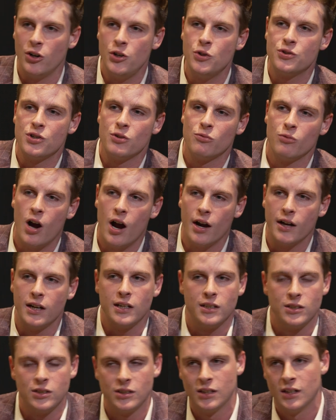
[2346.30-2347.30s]
Houston
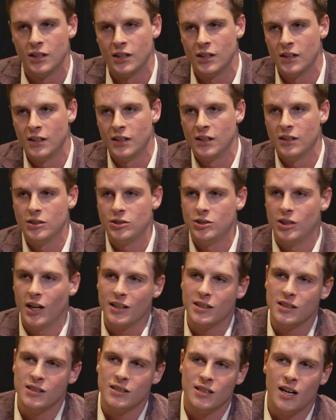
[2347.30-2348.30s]
Rockets.
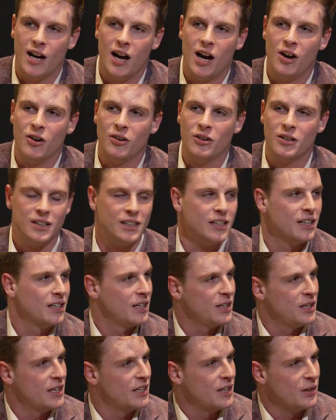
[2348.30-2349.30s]
Check this out.
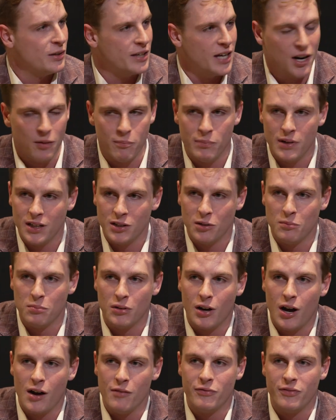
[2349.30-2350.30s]
Got a big
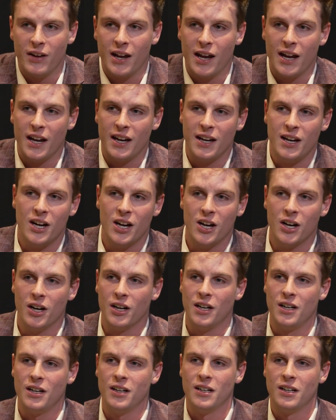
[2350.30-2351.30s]
LeBron fan
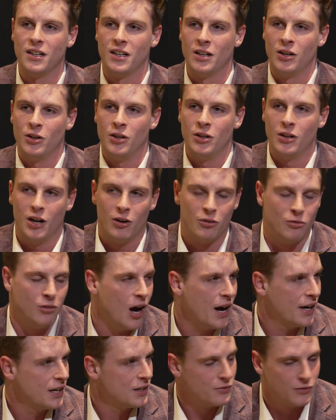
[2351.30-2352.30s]
here.
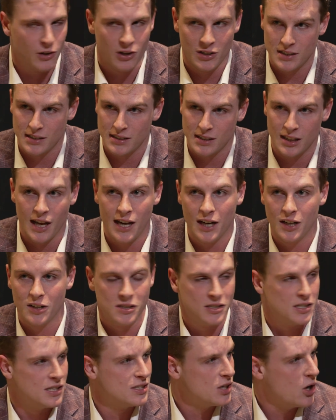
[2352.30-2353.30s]
Rockets versus
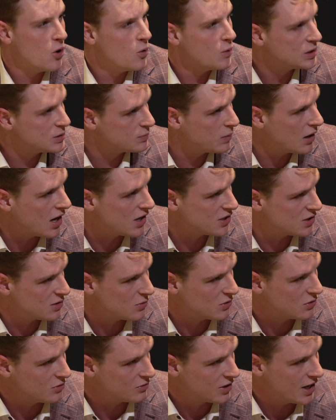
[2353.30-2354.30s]
Lakers. It's always
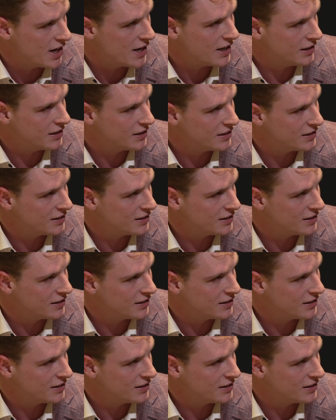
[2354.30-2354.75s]
possible, right?